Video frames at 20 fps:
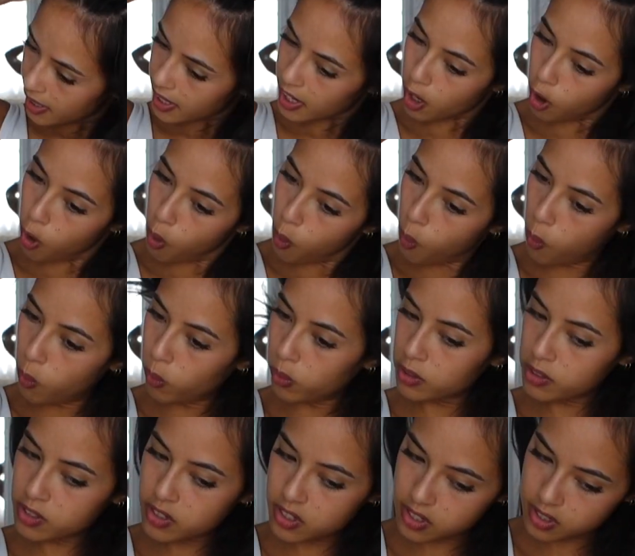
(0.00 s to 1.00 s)
It
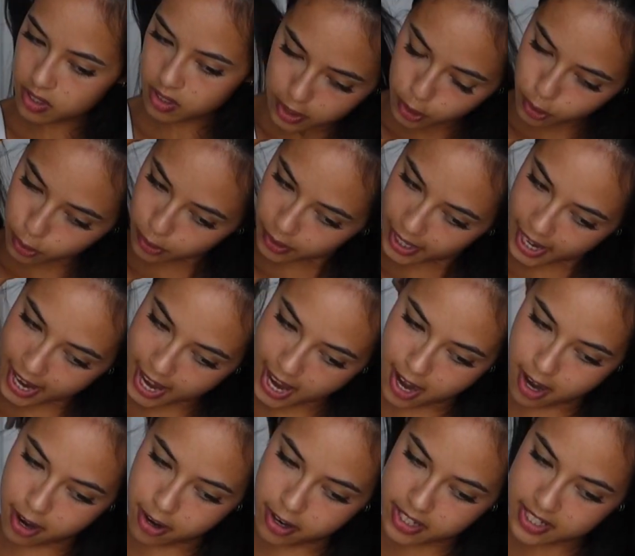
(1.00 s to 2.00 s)
holds your
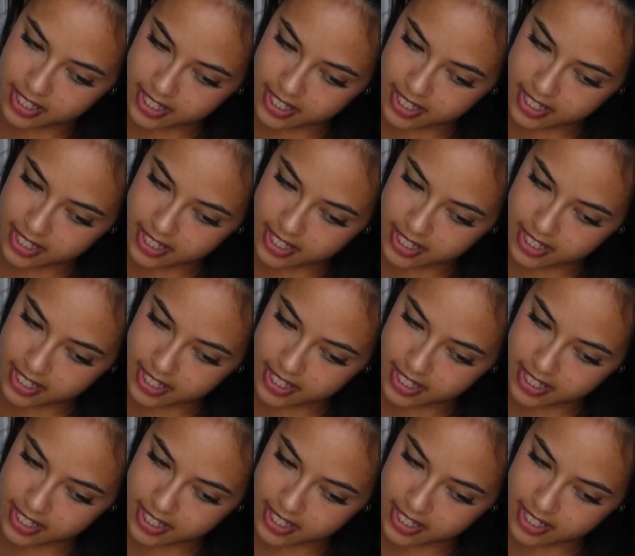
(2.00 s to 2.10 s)
hair